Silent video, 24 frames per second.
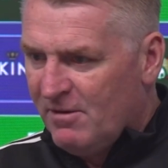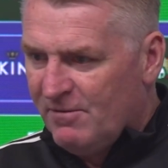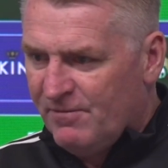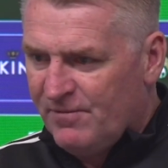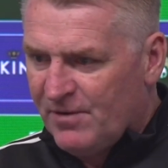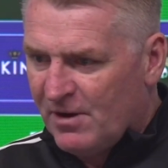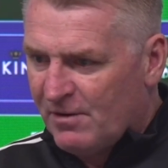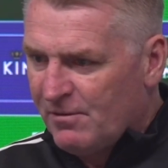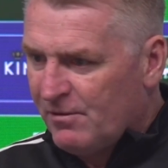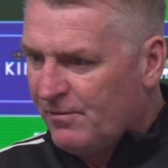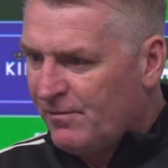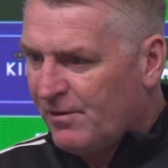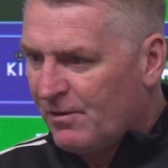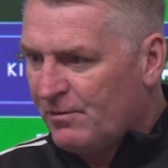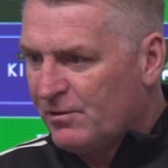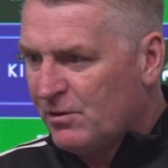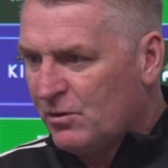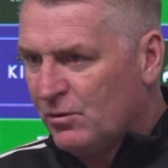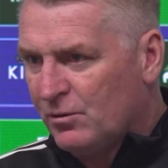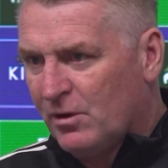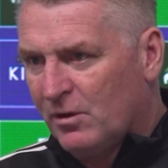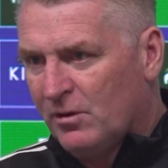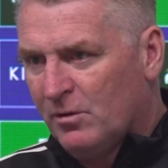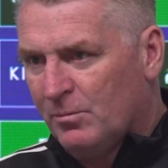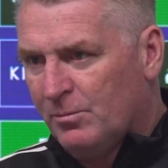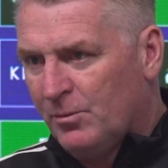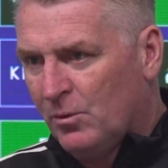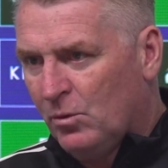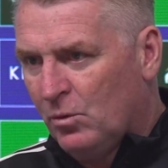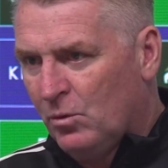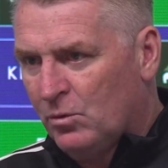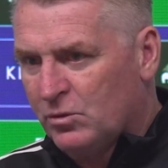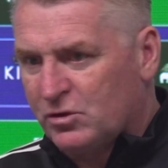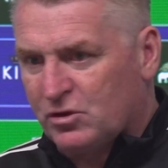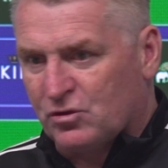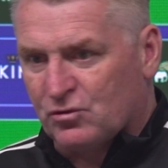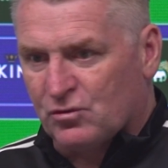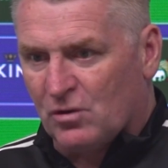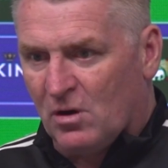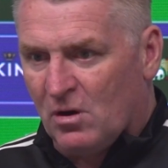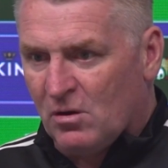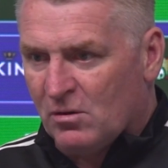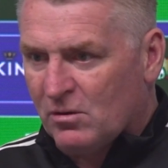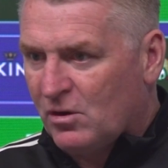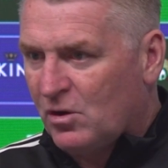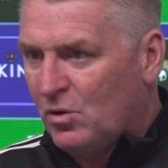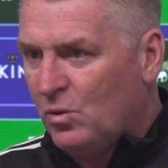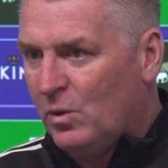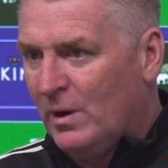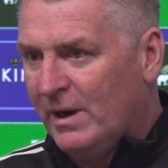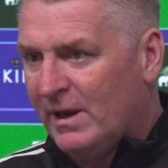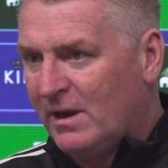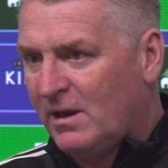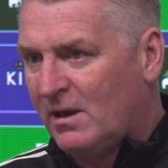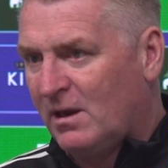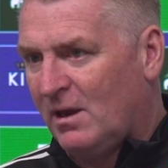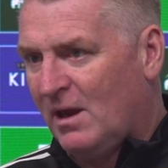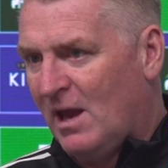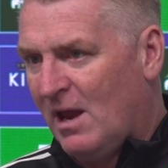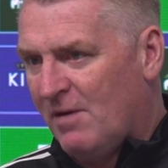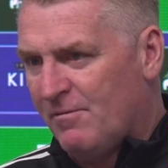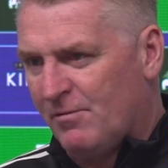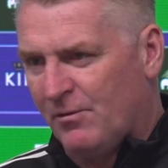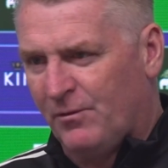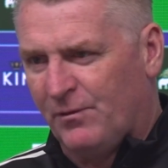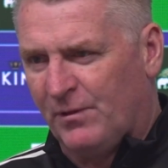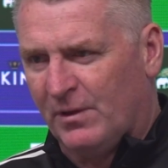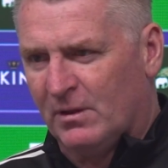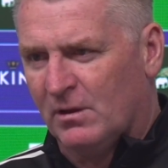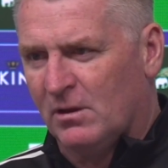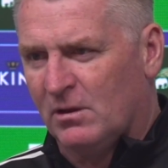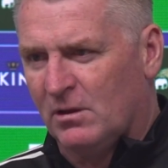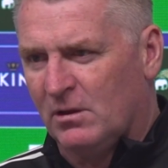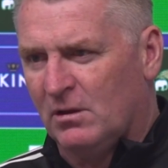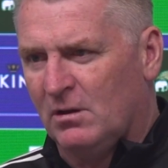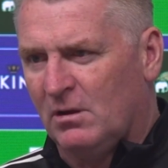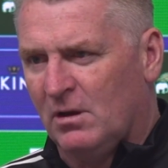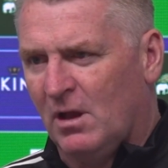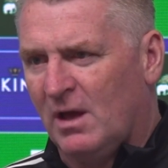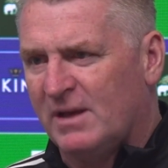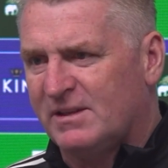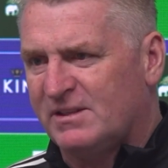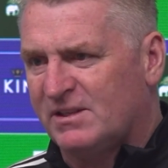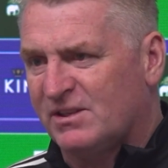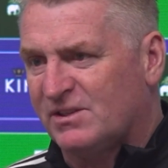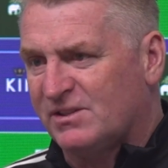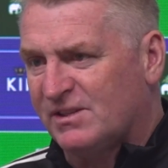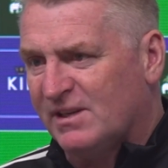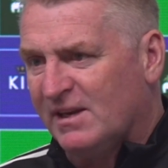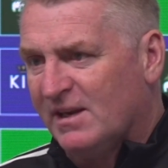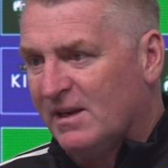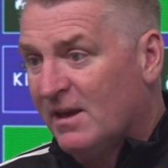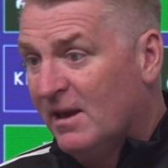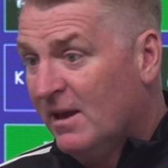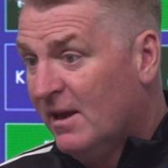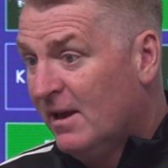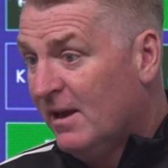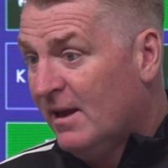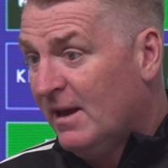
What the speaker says: Very, very good on the ball, strong, quick, everything that you'd like to see.